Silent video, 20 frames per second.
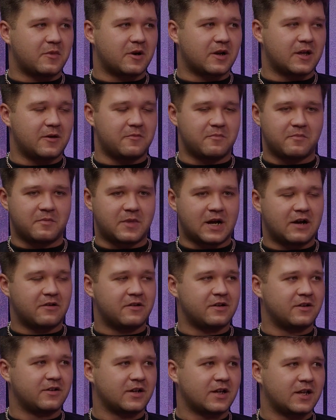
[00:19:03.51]
keep
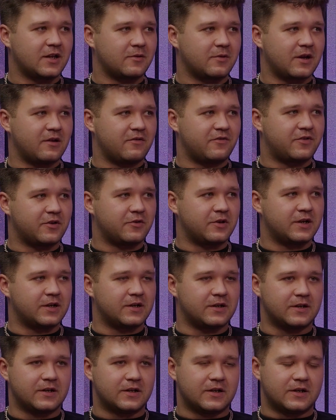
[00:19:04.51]
battling and keep getting through it,
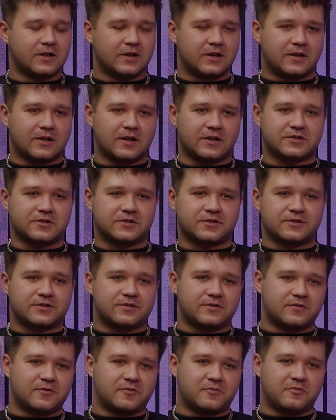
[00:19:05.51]
and that's just
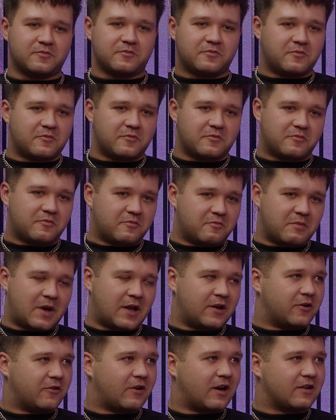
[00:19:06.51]

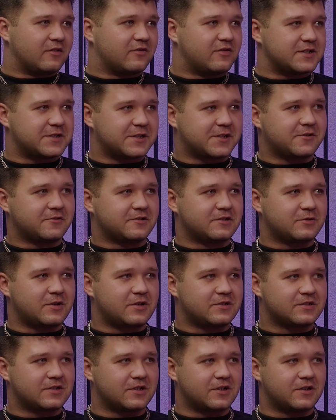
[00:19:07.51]
mental and physical as
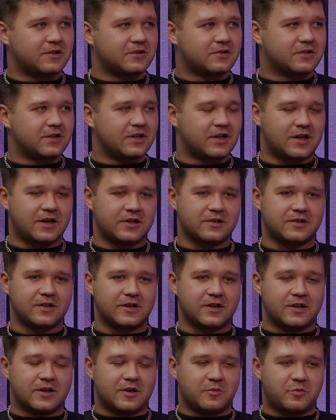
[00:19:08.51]
well. So
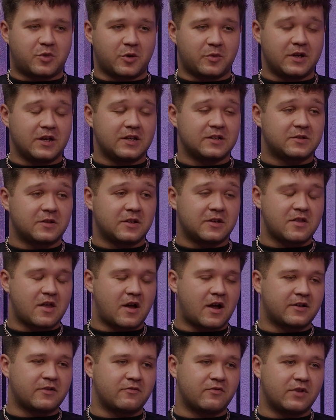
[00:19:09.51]
probably
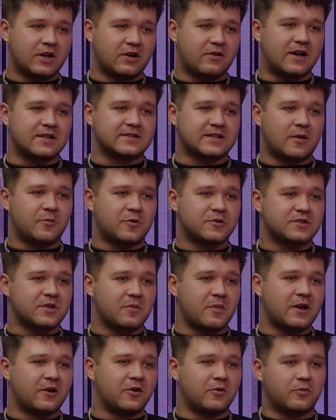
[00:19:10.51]
I didn't realise how much the
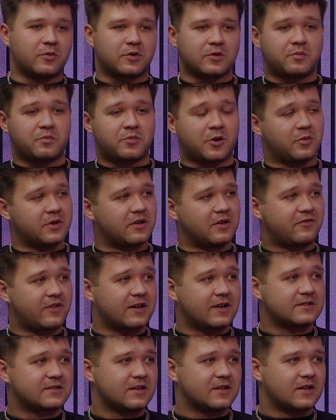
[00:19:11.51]
mental would probably
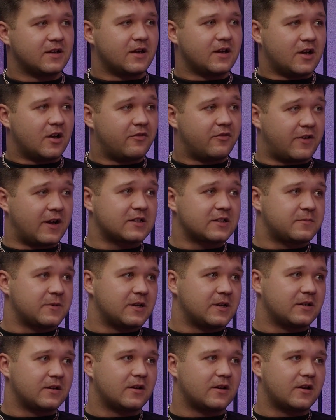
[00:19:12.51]
affect
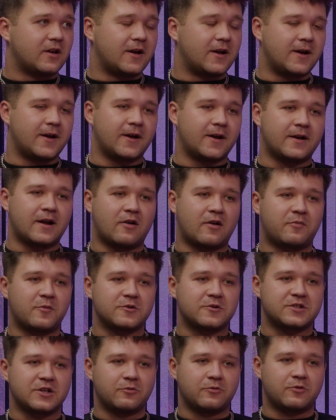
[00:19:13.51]
me, and how
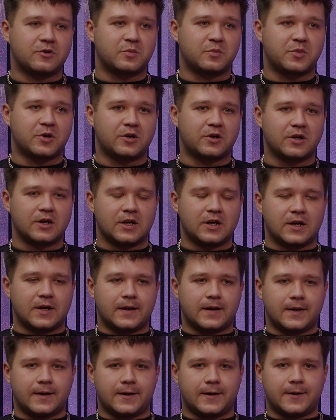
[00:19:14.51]
much it would. But
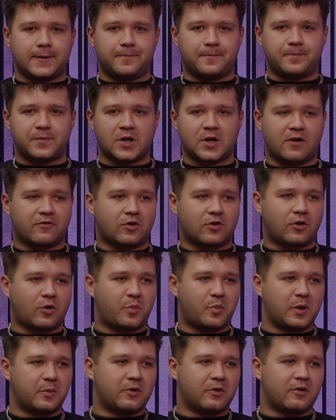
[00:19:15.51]
now I've got
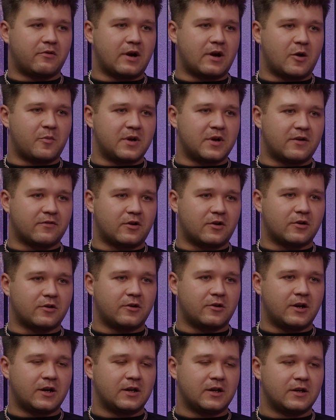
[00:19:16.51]
good people around me. I've got a
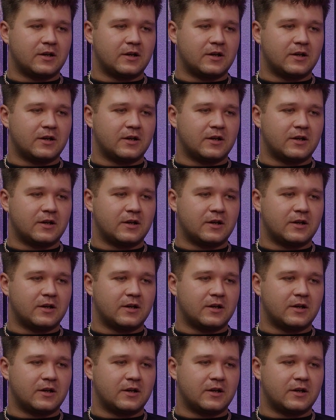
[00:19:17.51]
great